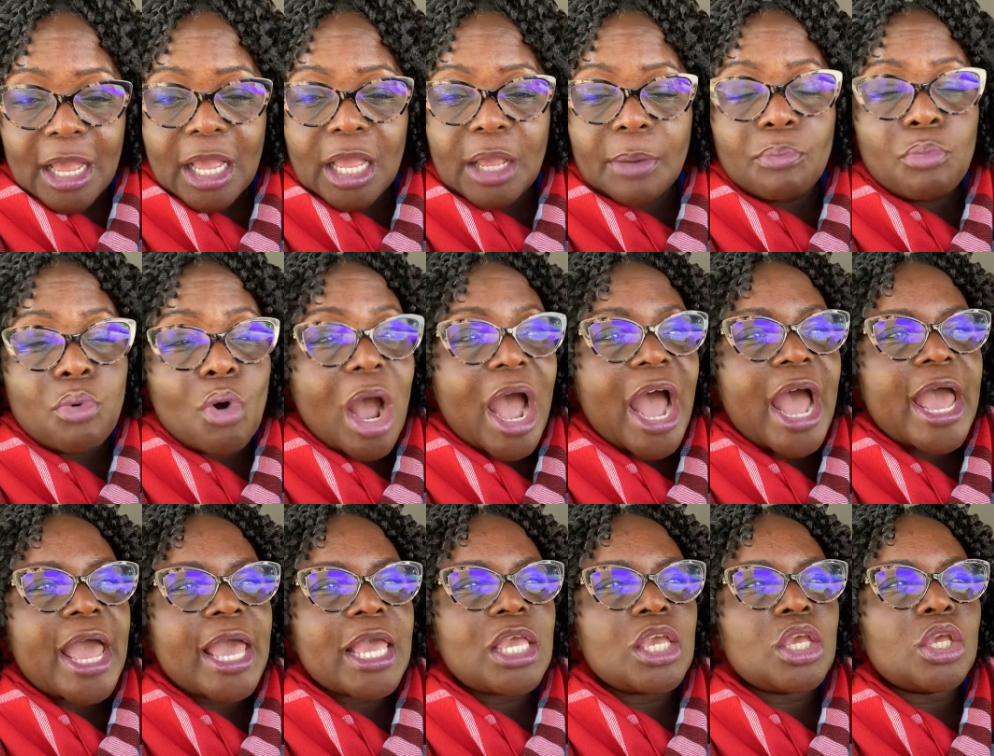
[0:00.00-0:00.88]

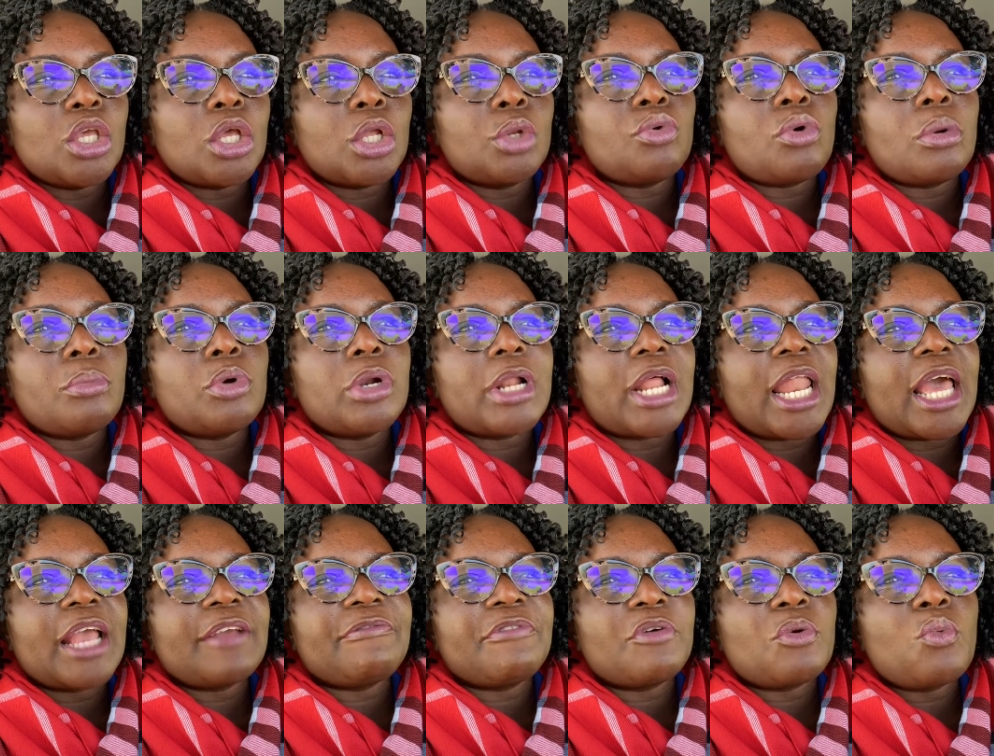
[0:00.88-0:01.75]
why you know mother
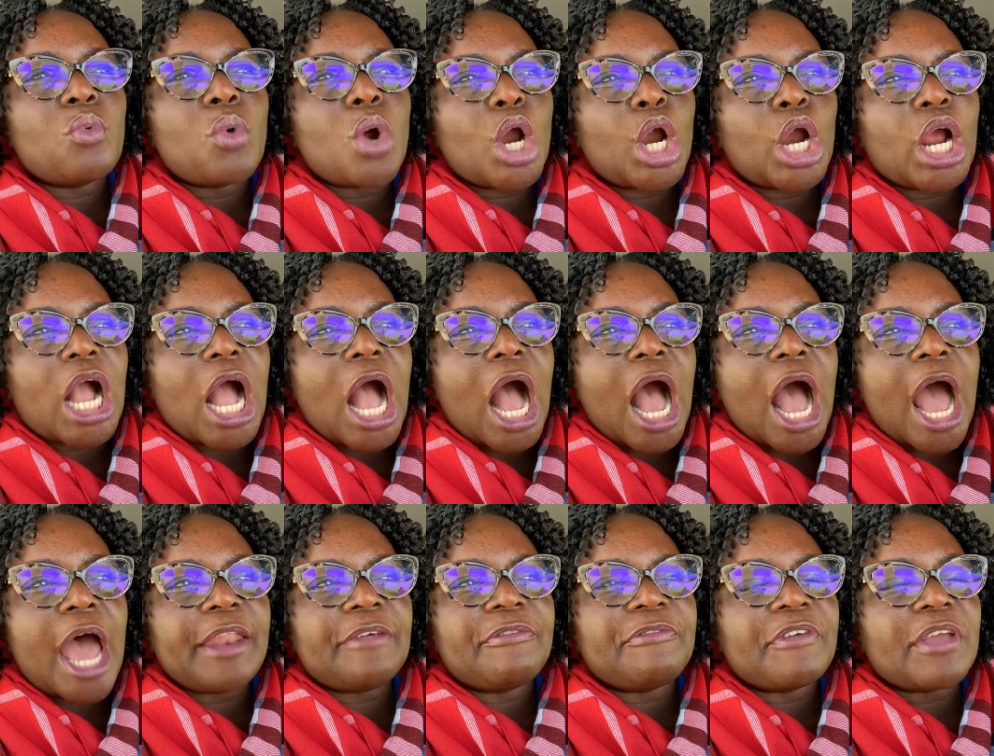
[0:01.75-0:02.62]
like to work
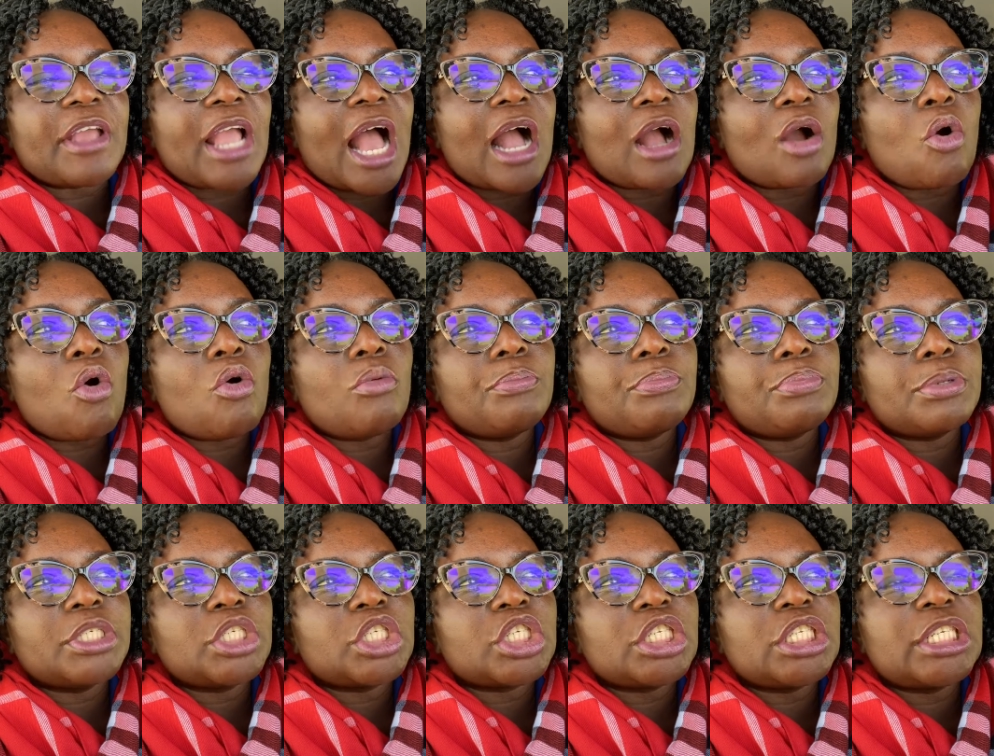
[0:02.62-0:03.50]
hard to
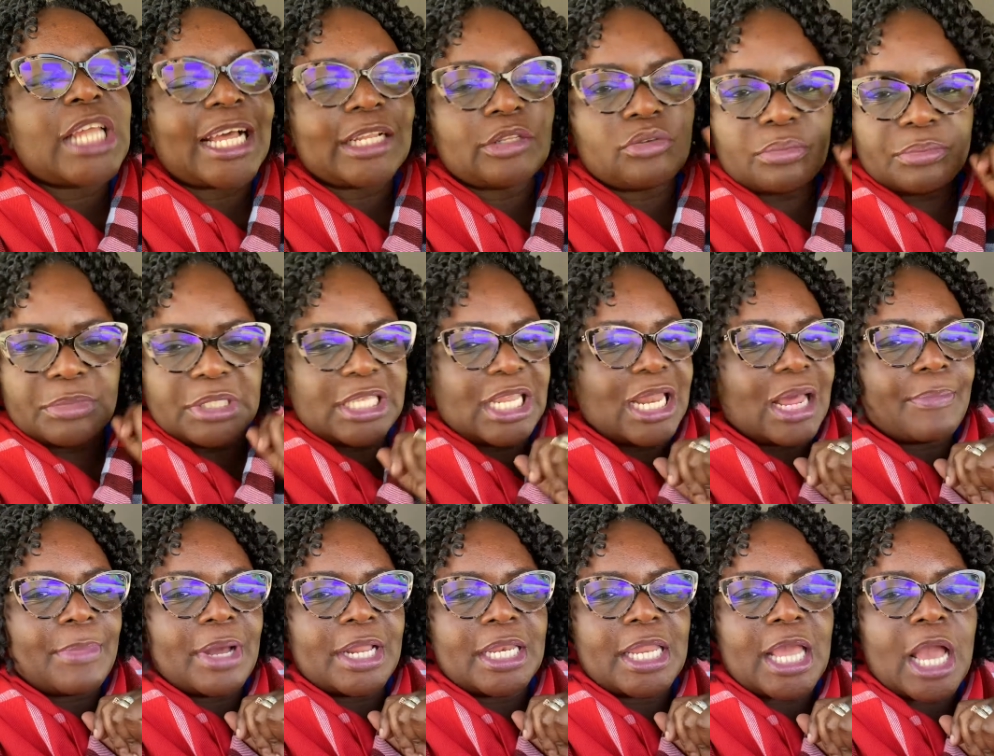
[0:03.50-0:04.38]
accomplish that or me say that
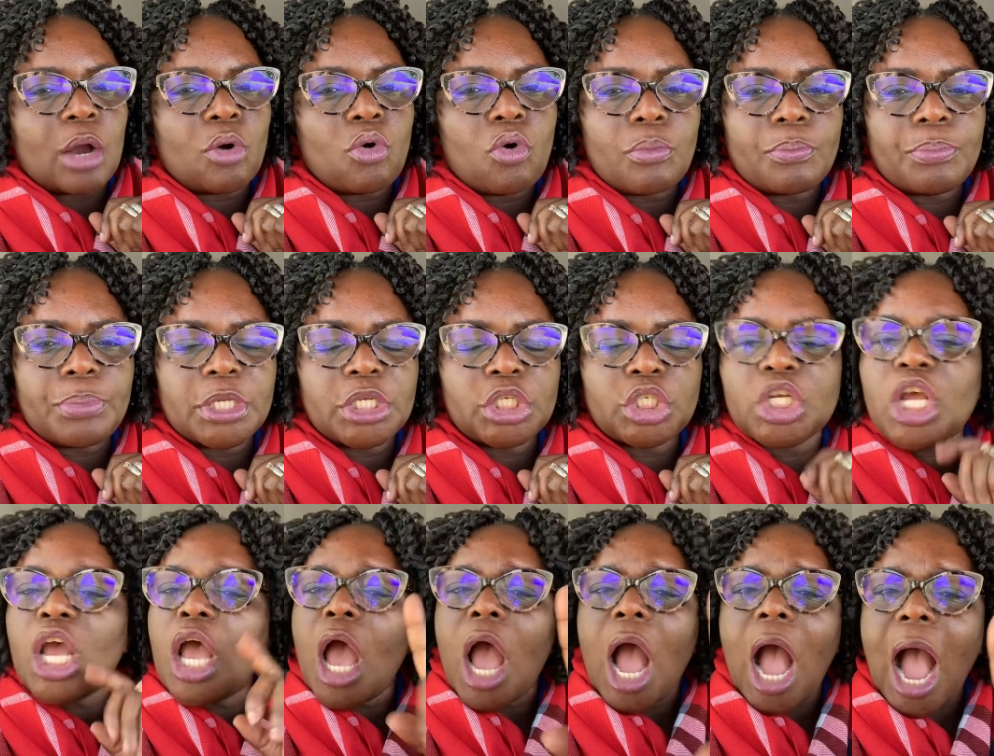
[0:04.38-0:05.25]
man they accomplish
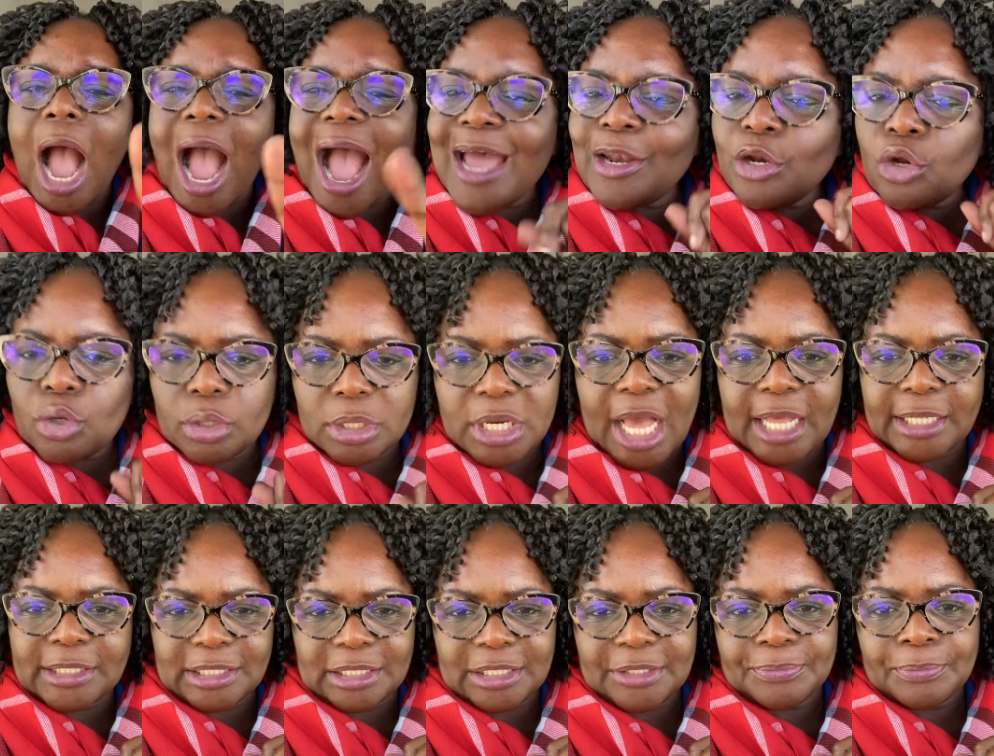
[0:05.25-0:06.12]
I know
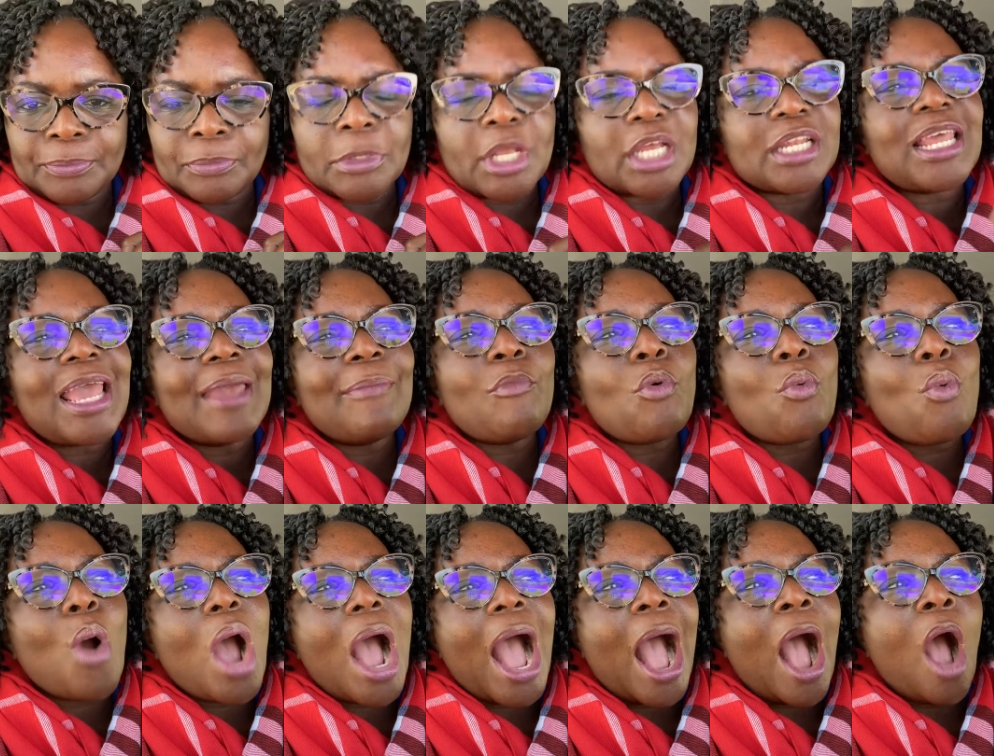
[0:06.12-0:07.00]
that them
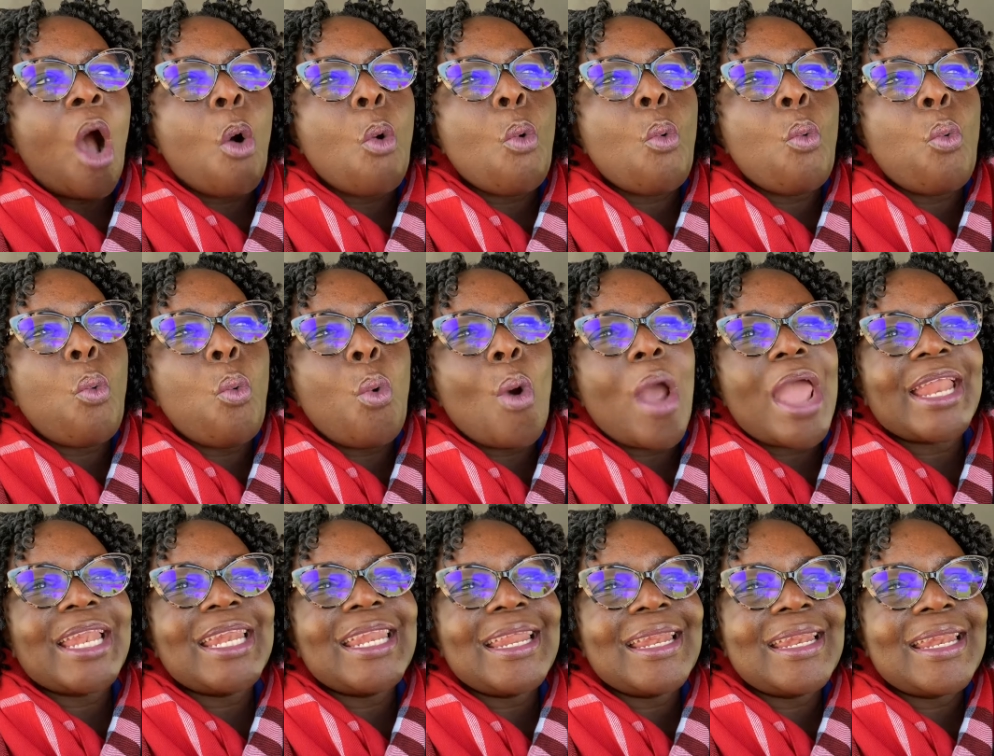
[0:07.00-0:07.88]
want where
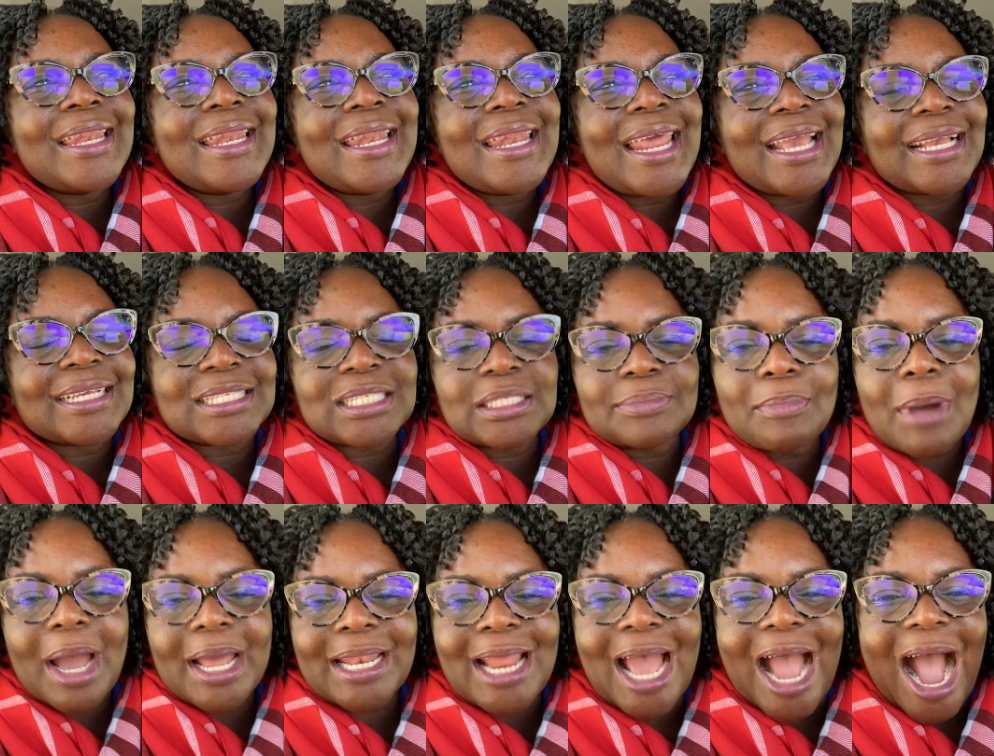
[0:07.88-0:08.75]
the next
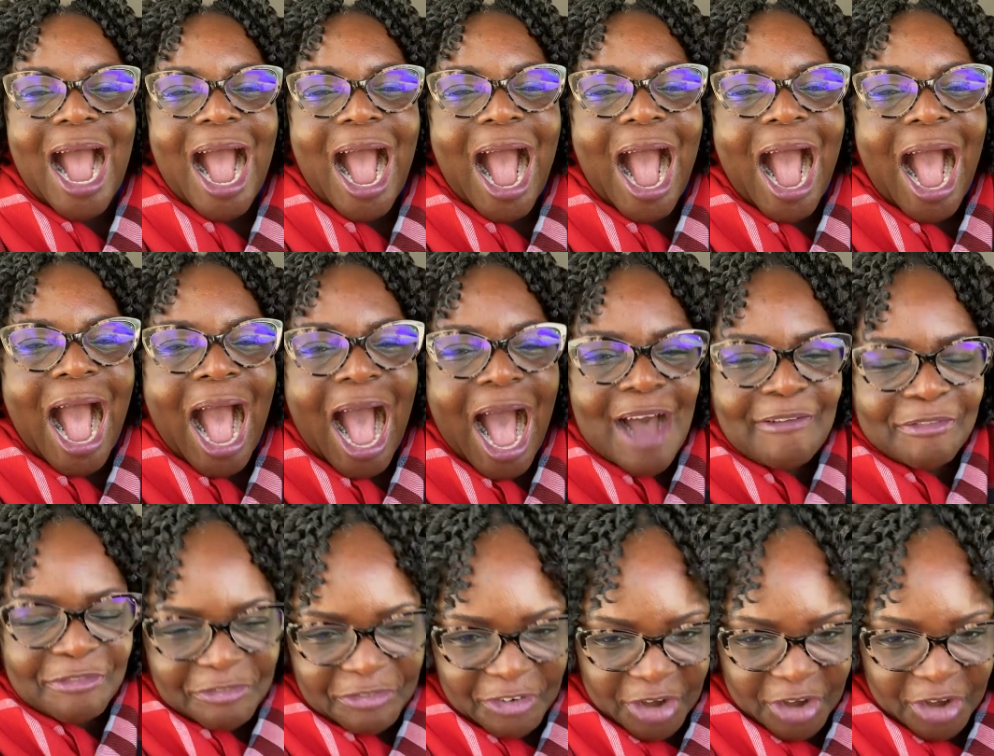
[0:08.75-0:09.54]
man have